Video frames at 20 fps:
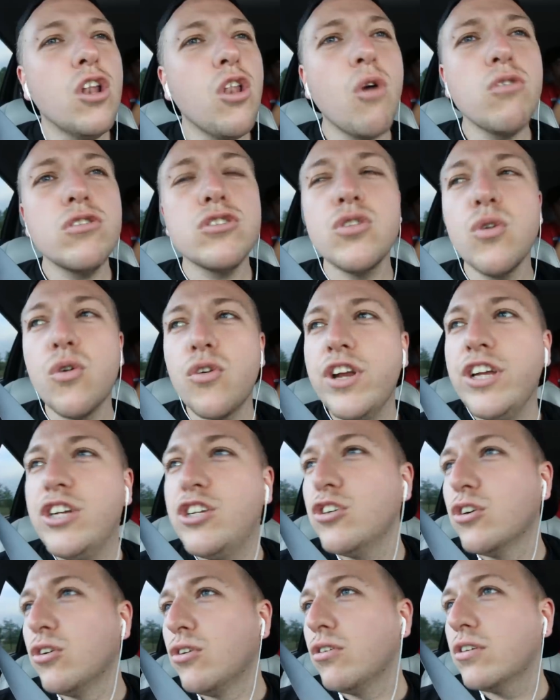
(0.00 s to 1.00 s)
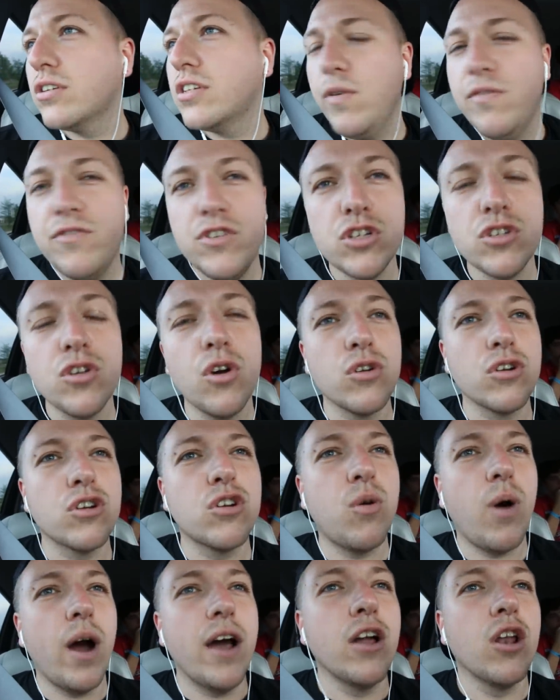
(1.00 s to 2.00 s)
Long story short, we've just
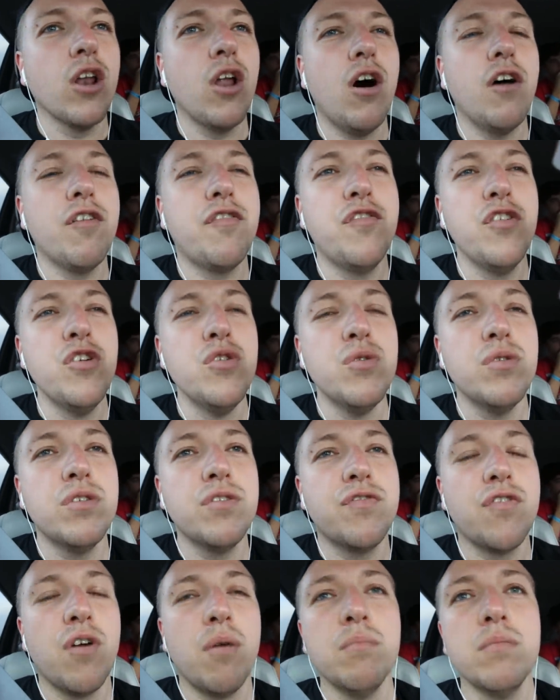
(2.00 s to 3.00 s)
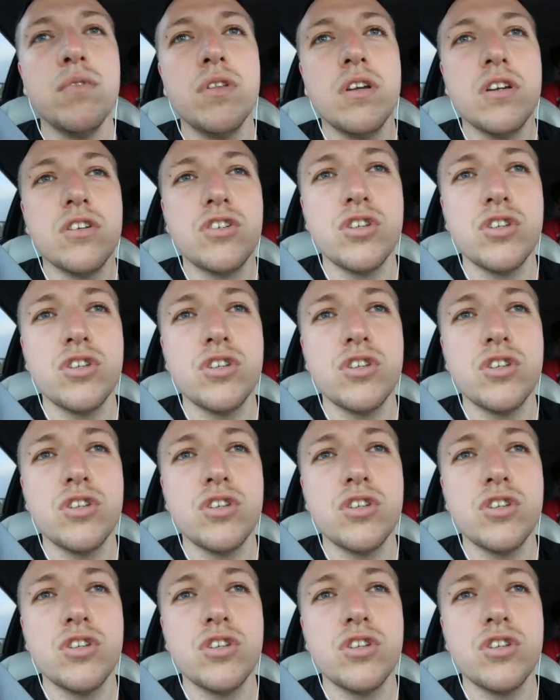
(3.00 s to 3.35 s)
ordered quite a lot of food from the